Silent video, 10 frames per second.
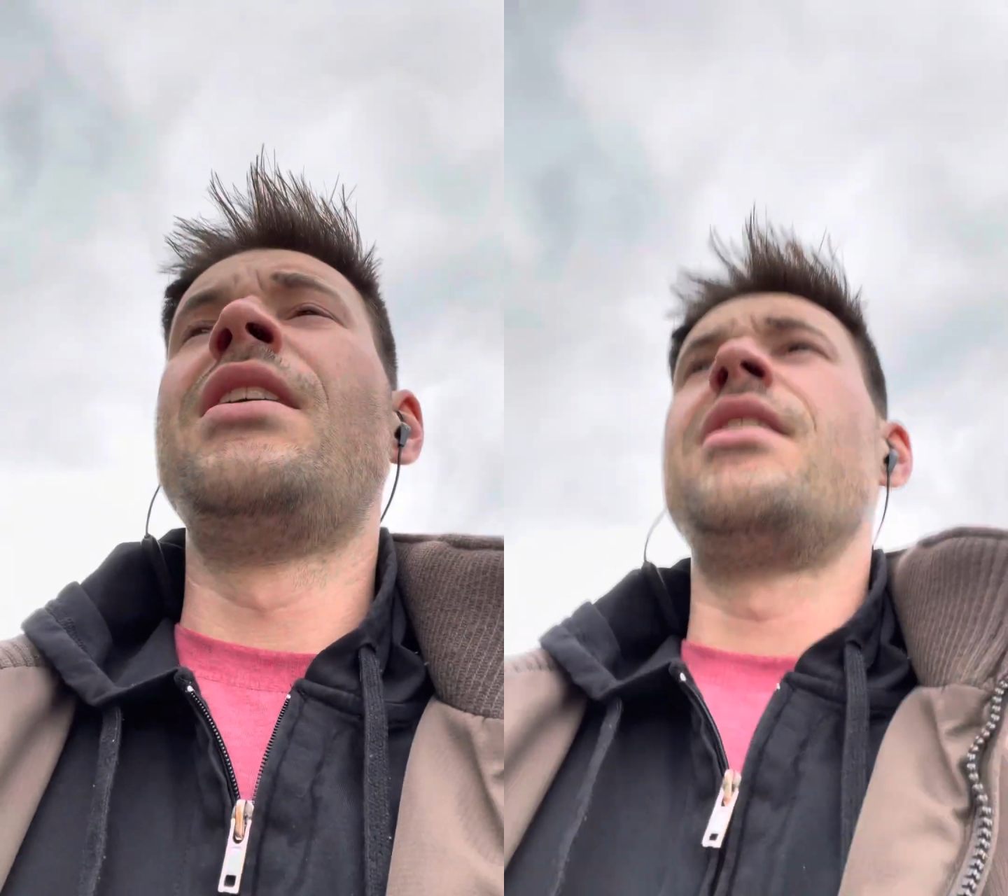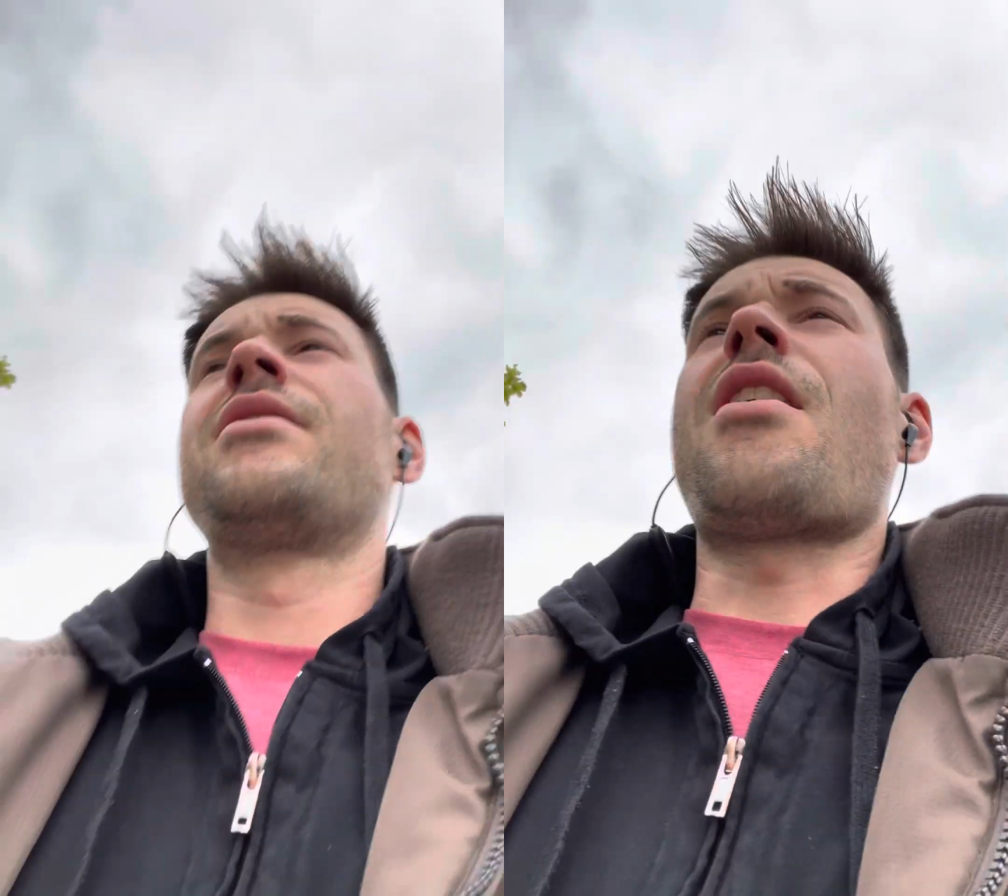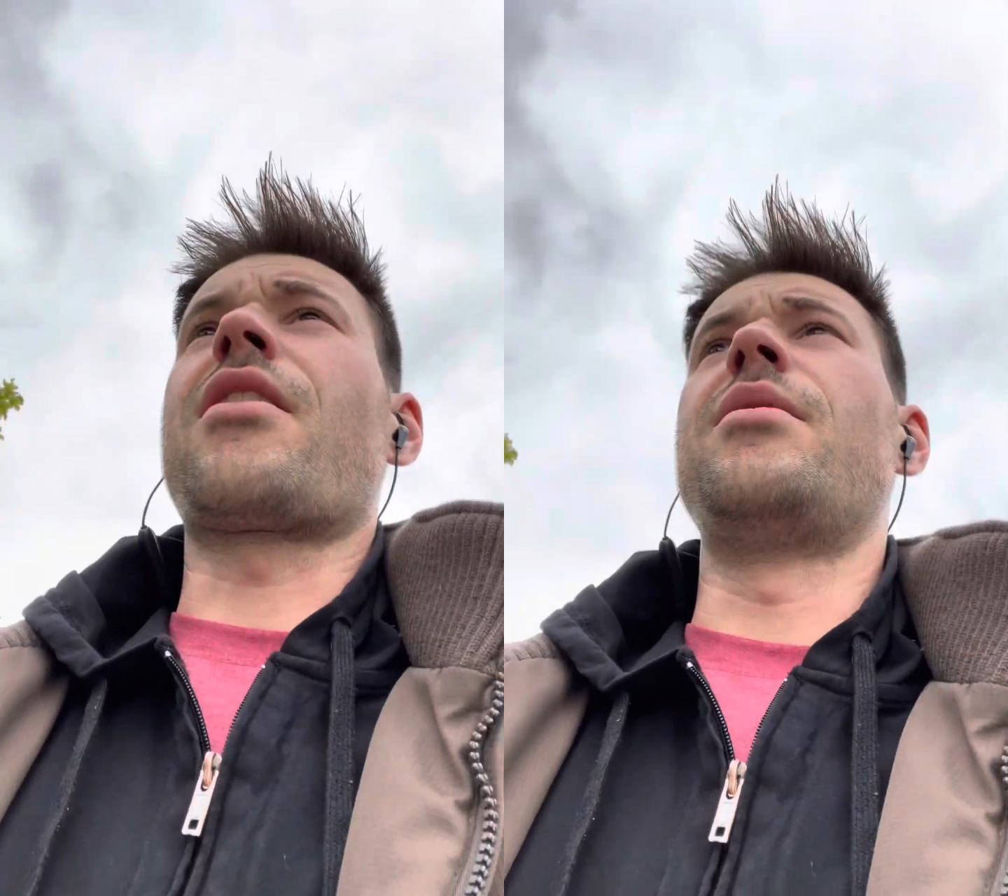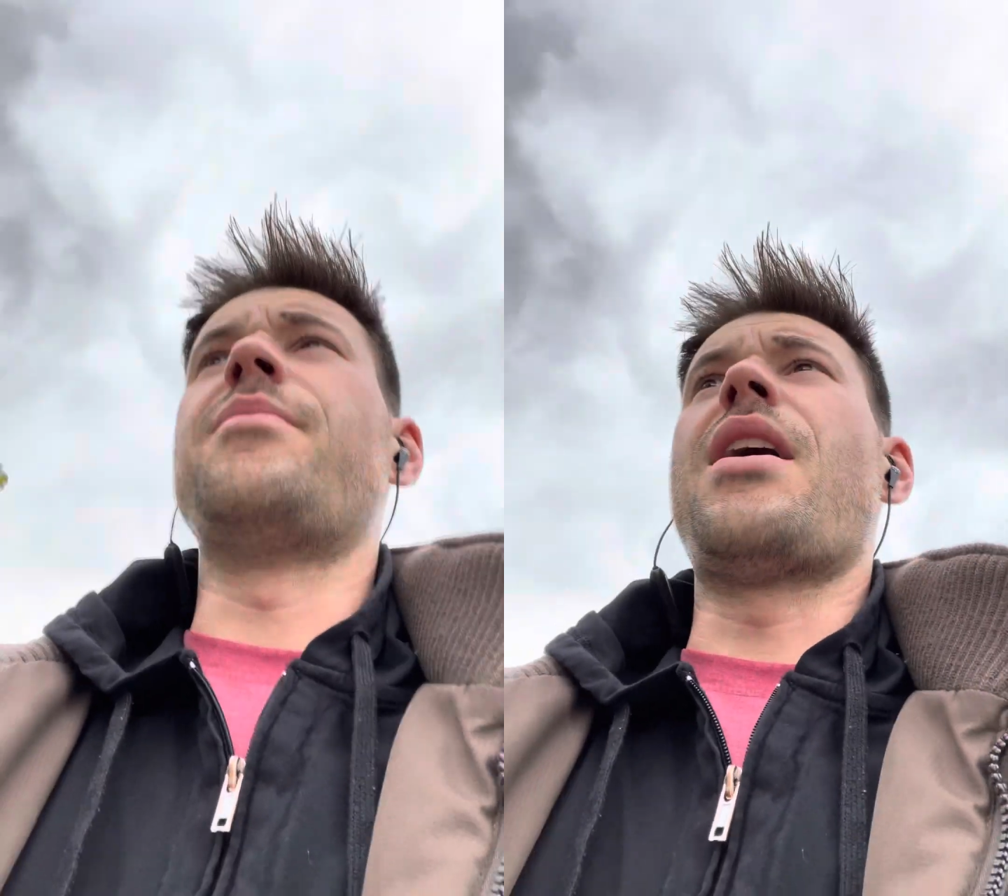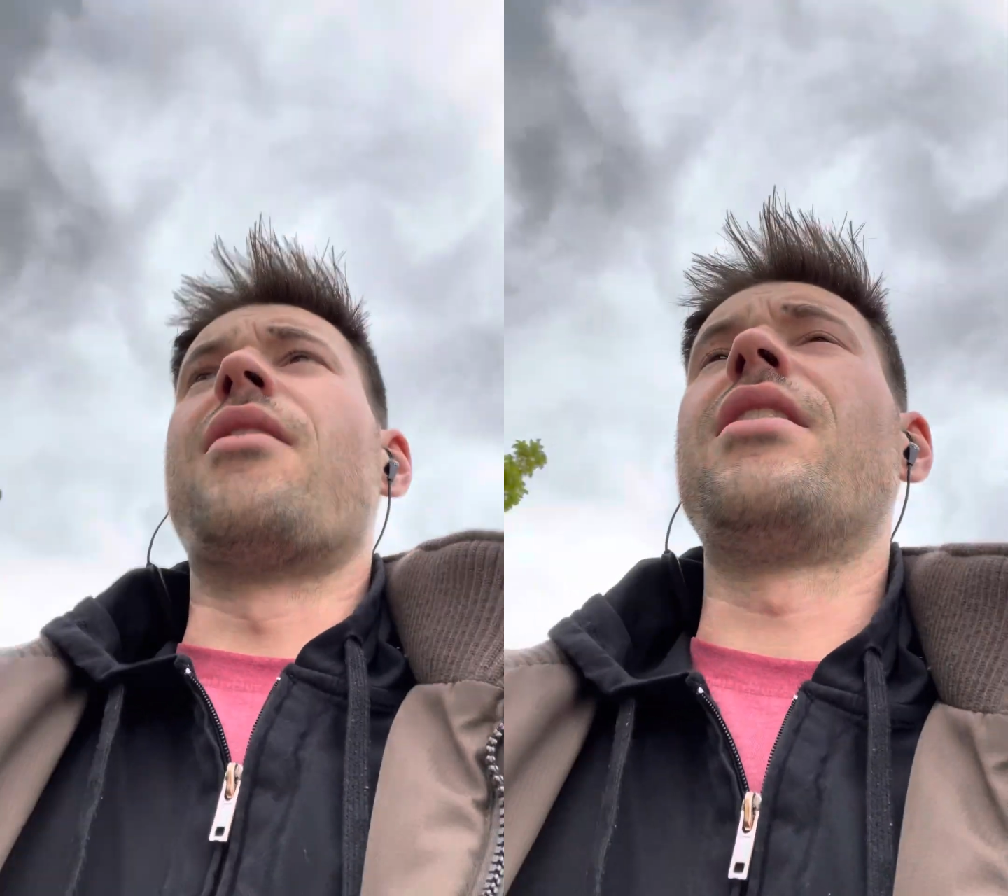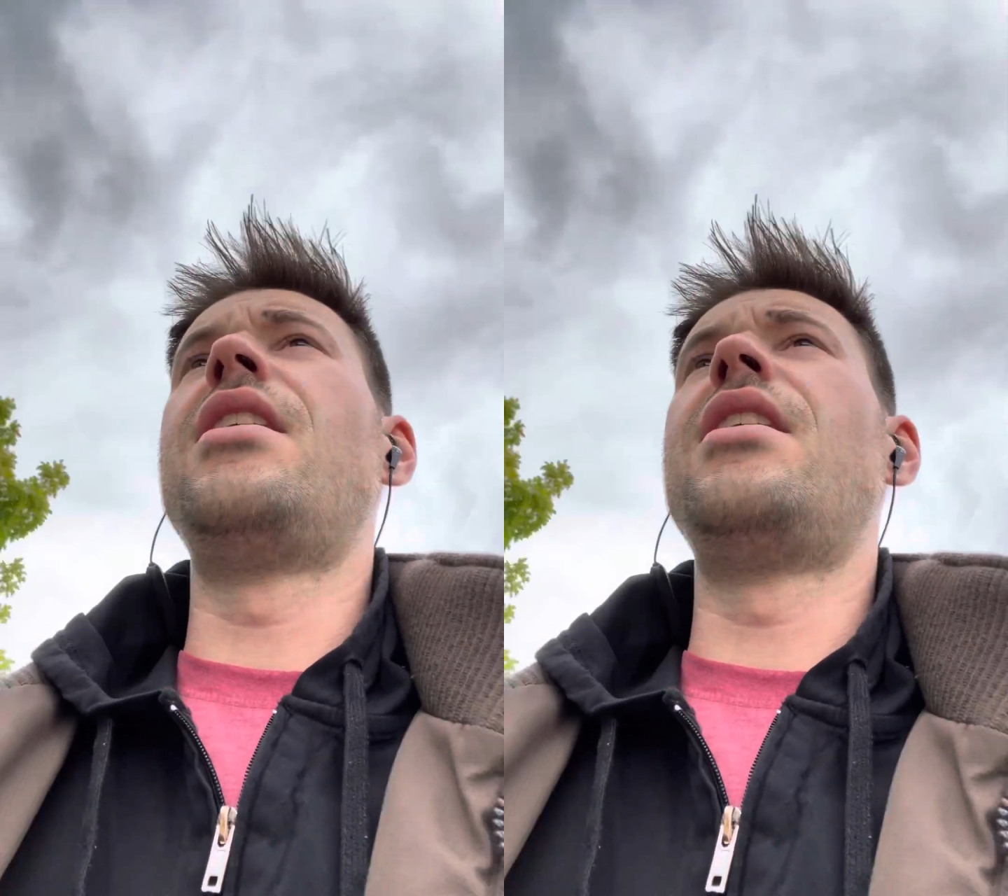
Talking about